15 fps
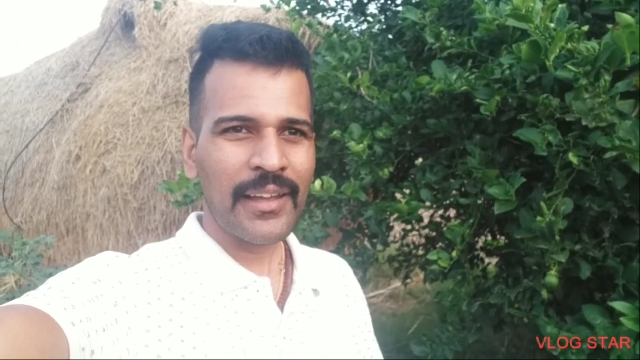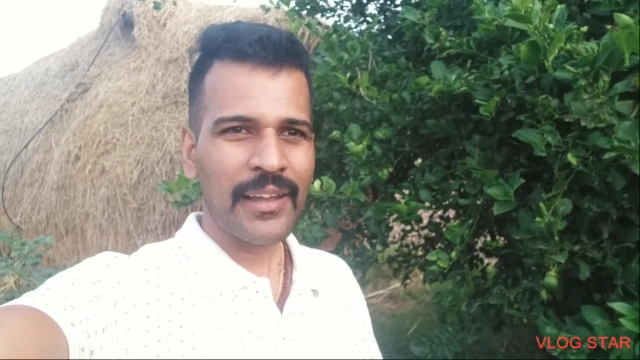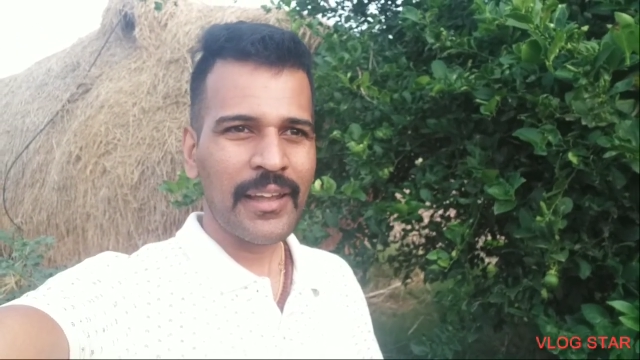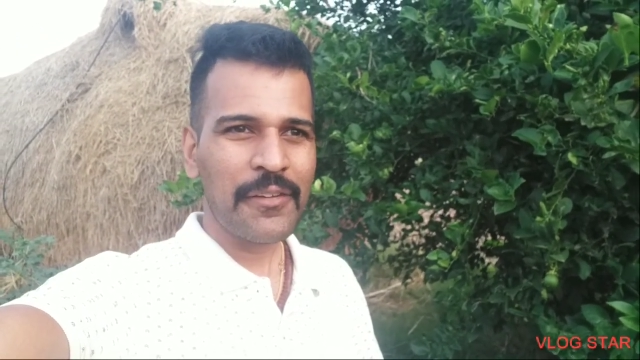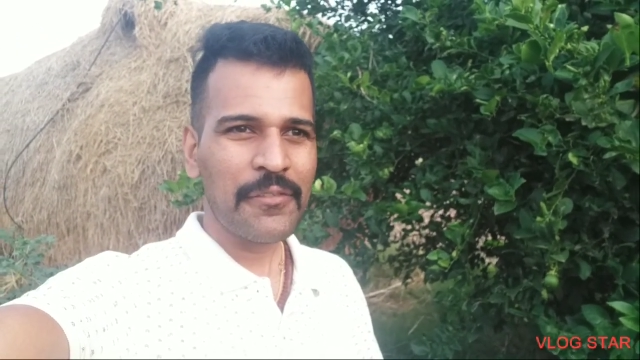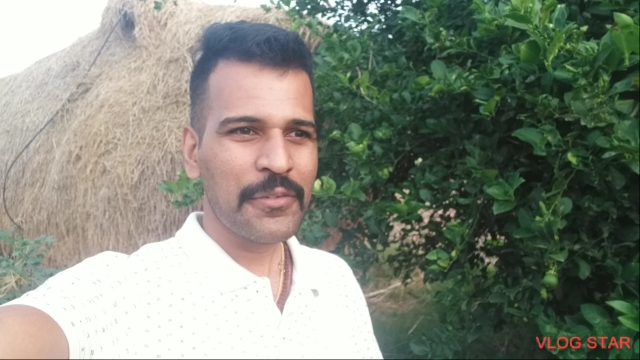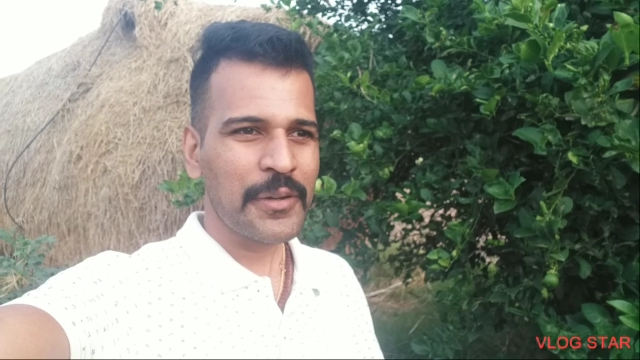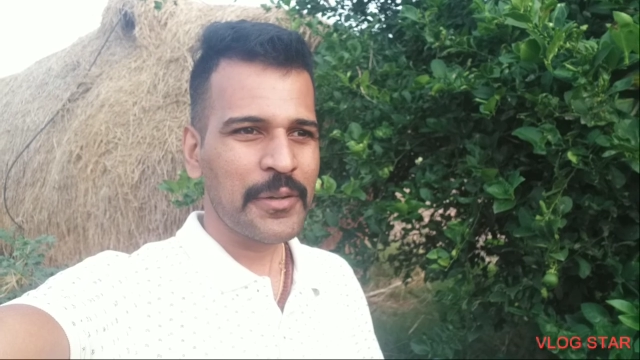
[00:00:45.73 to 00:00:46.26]

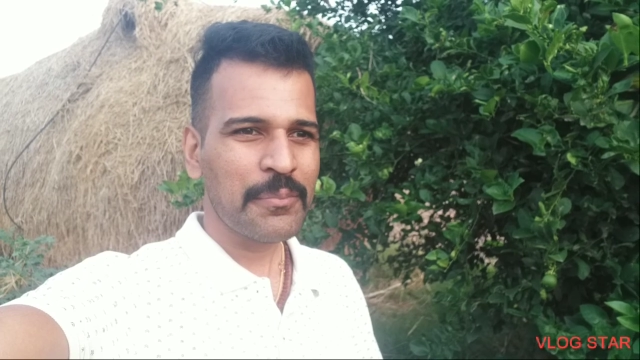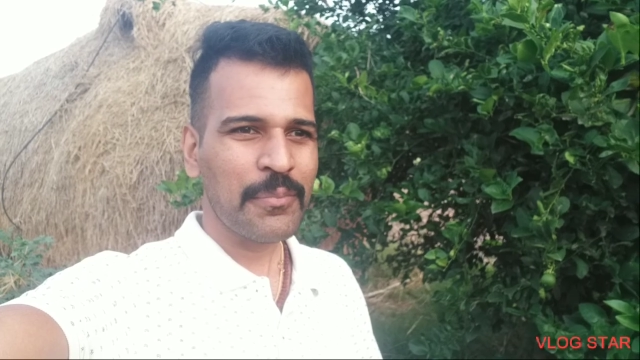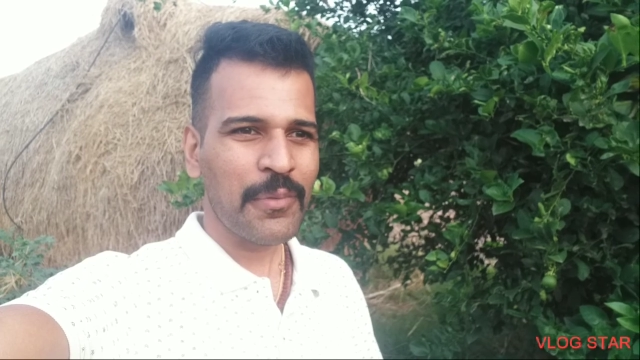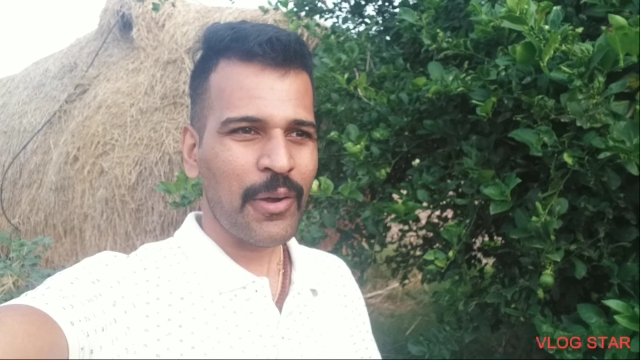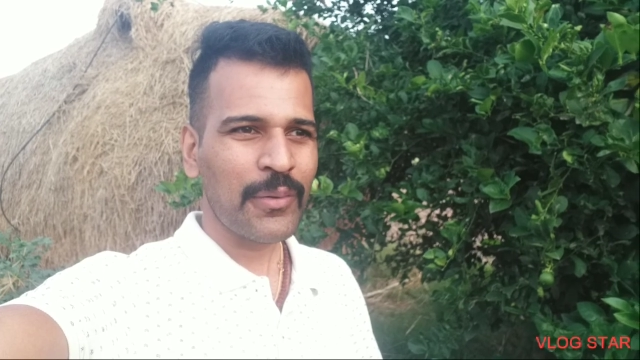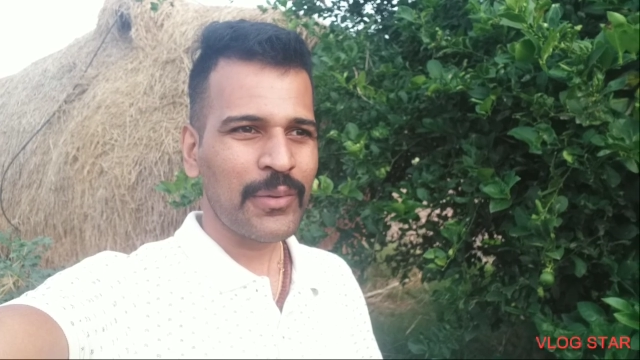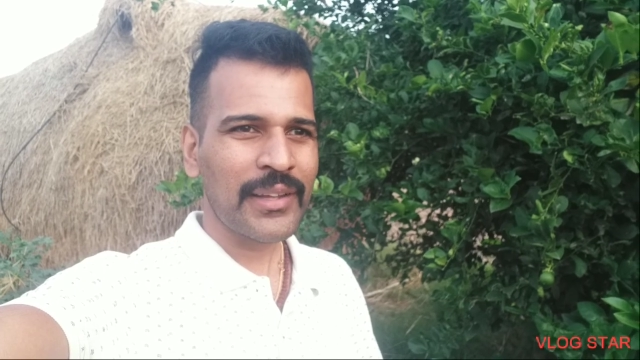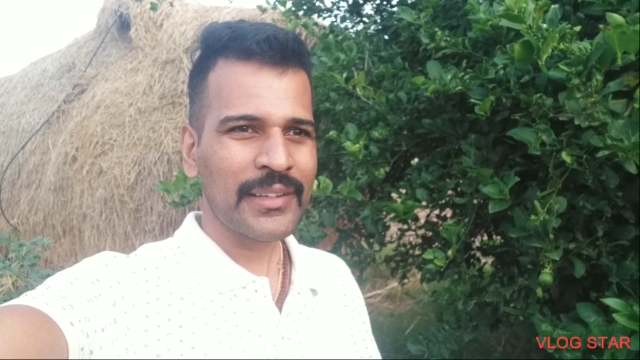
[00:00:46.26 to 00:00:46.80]
Every
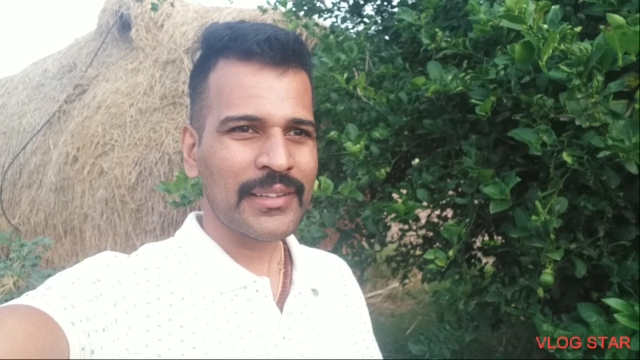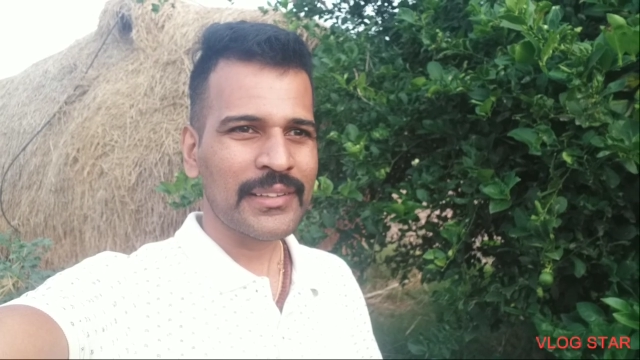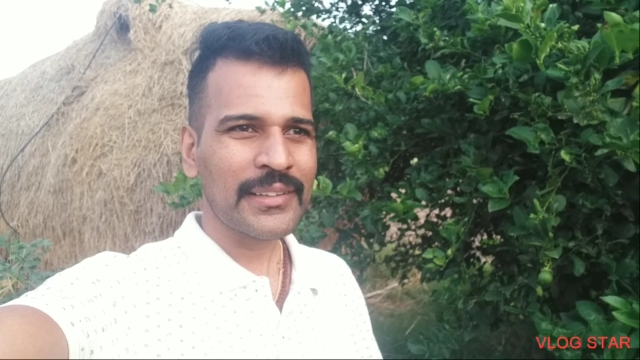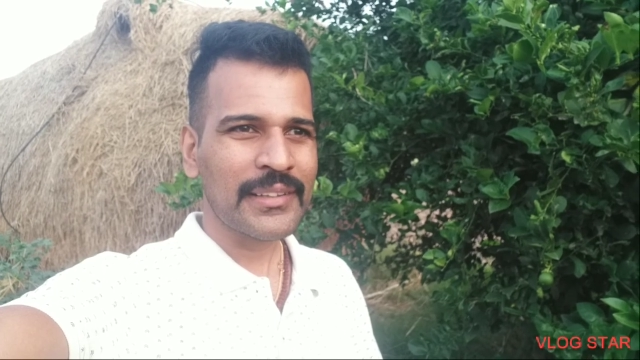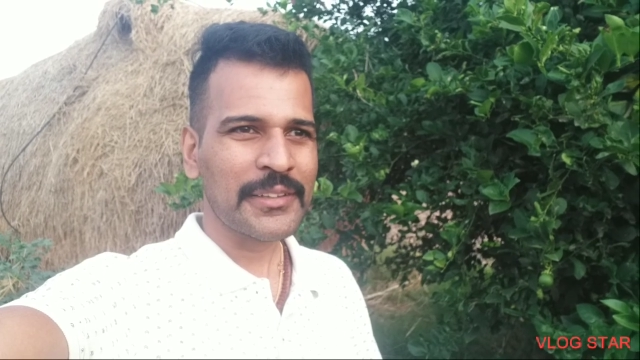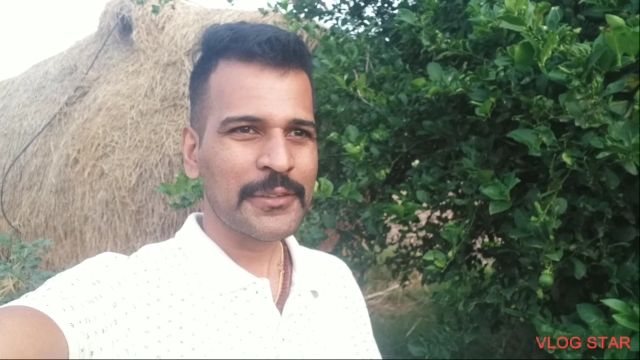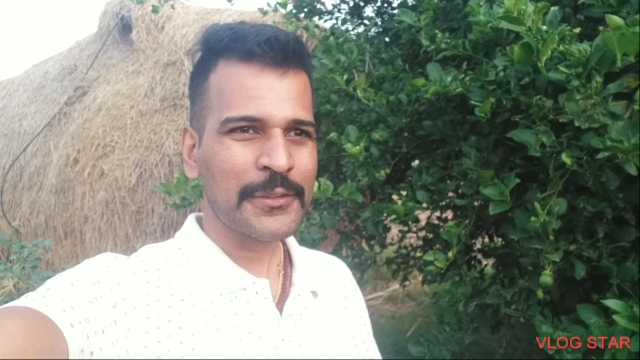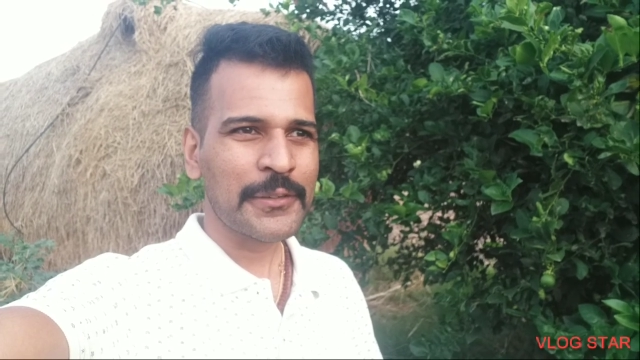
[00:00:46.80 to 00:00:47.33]
morning,
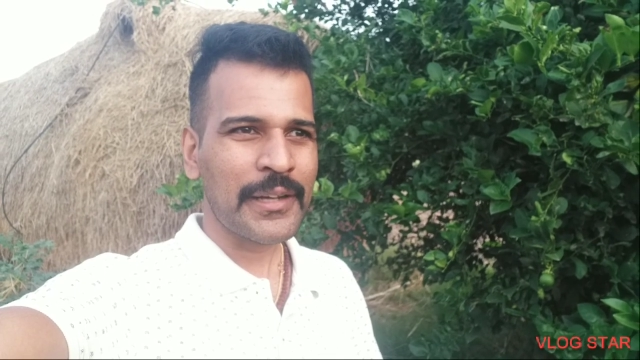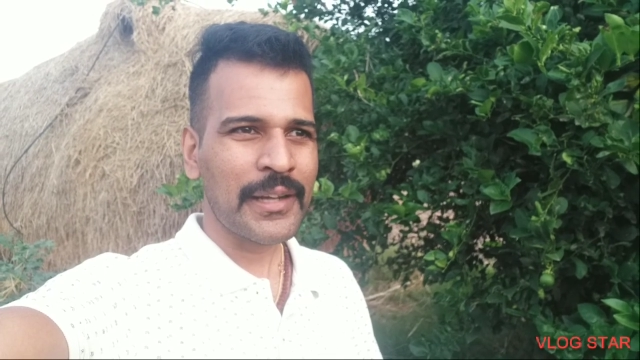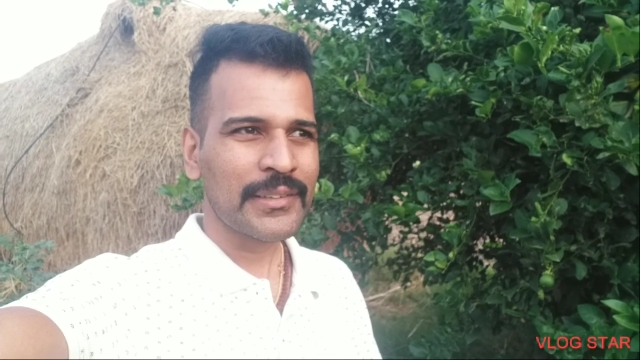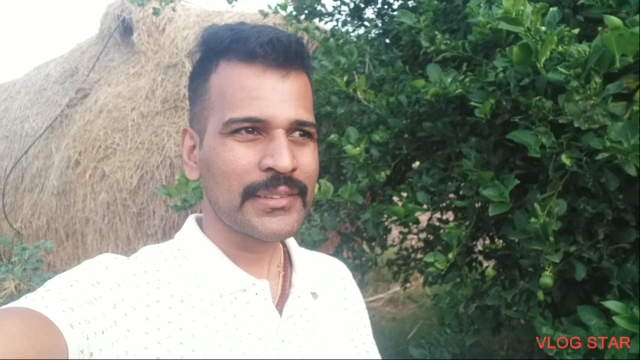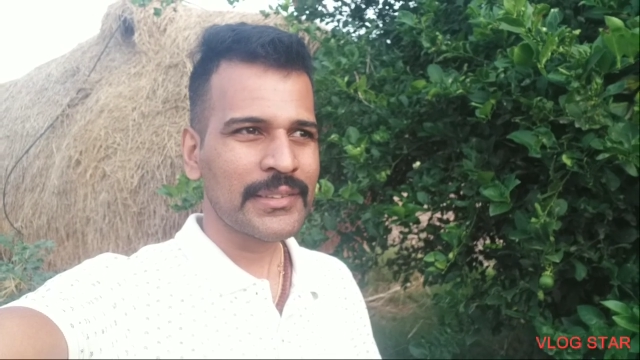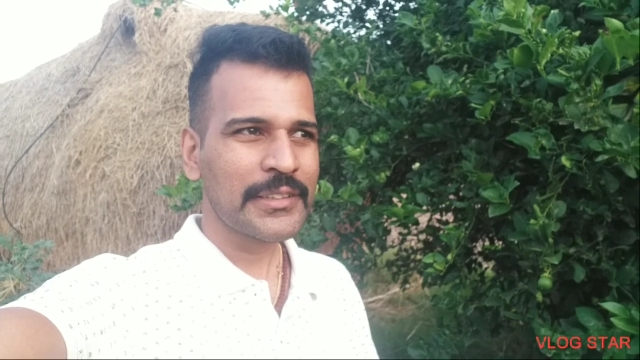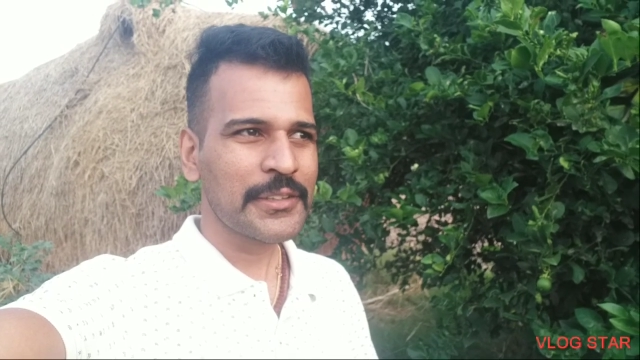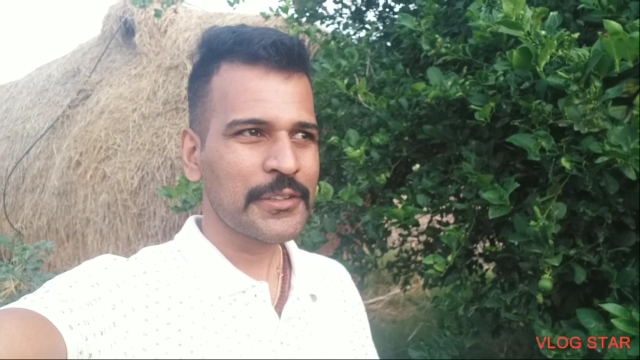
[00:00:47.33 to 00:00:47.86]
I'll
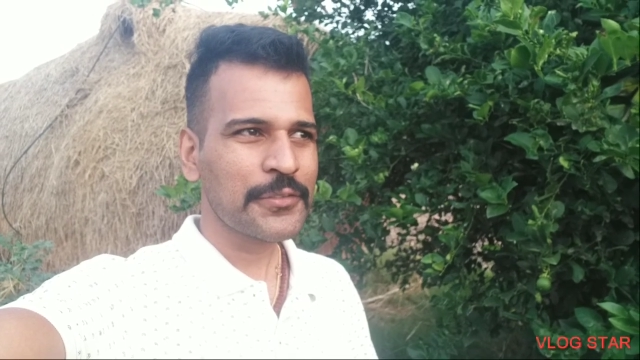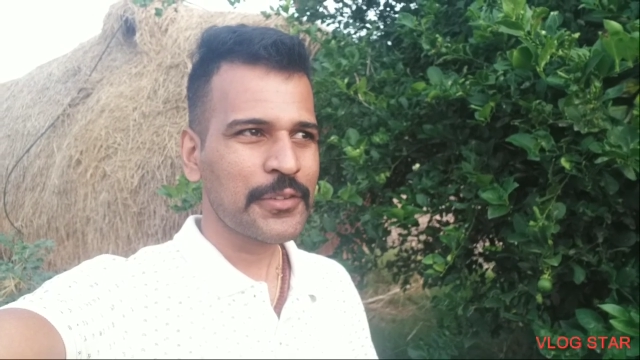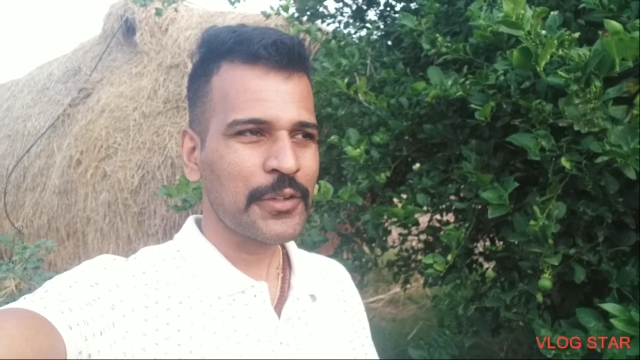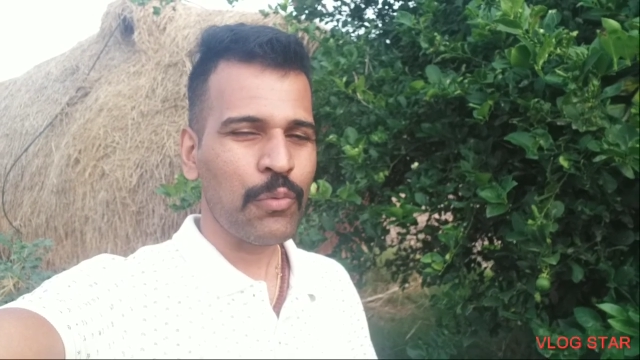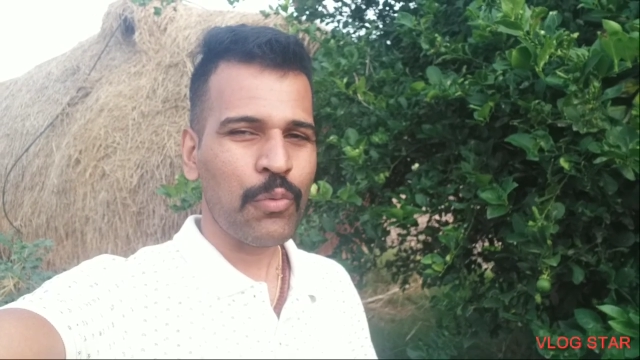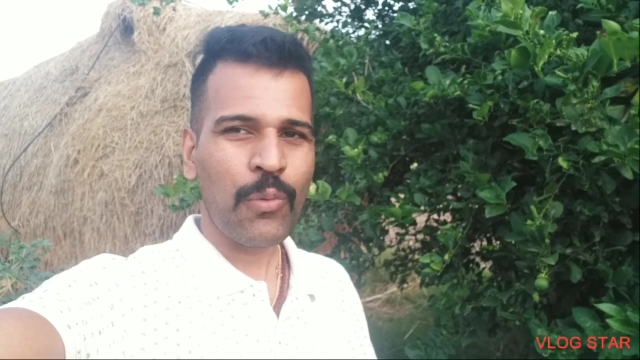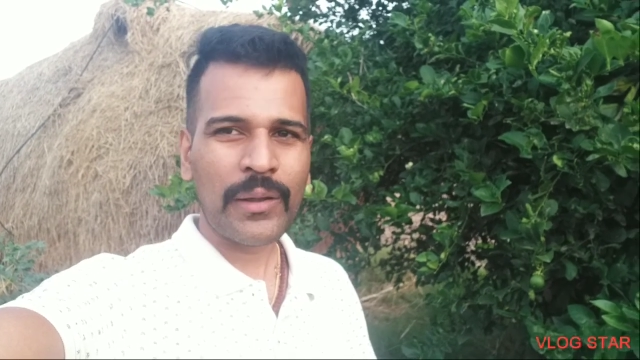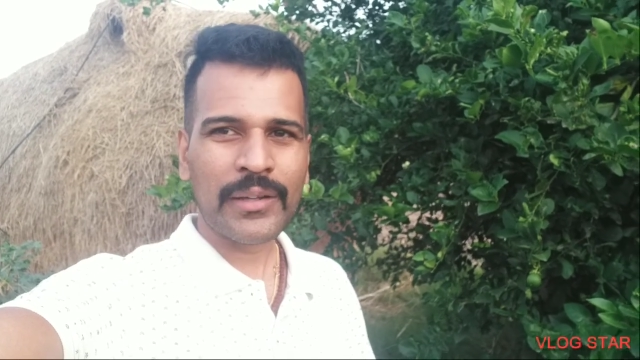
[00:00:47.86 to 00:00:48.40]
sit here for
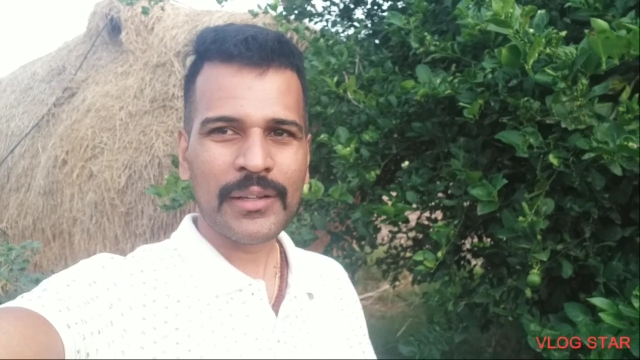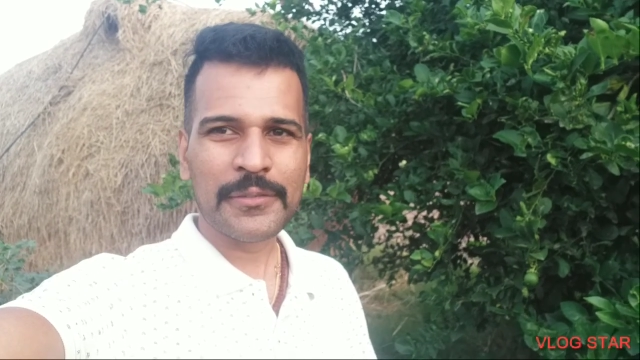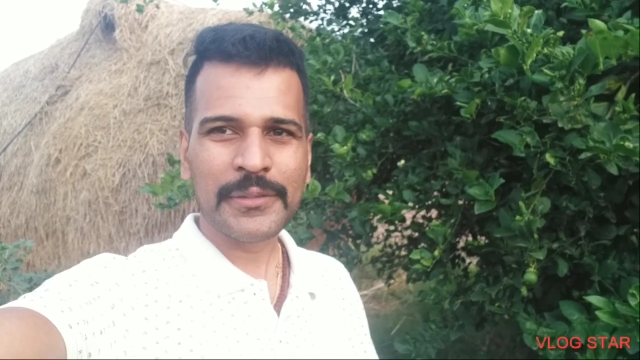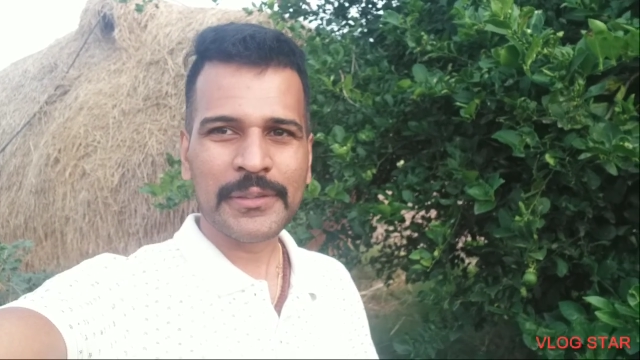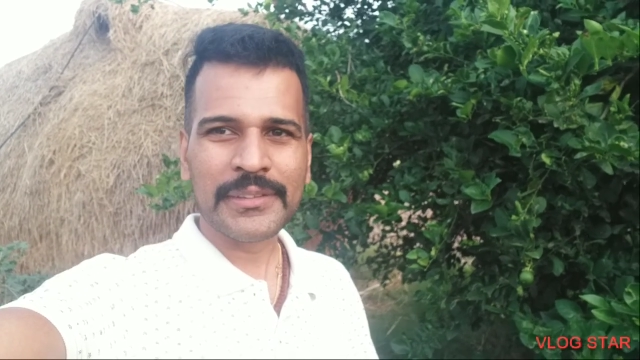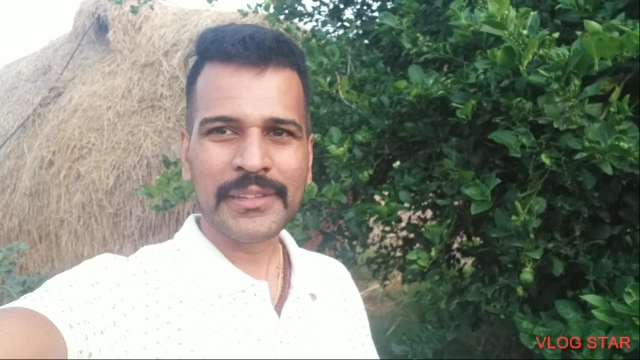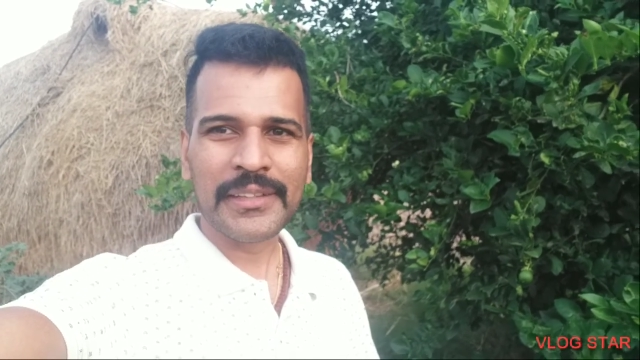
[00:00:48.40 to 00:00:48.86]
1 hour.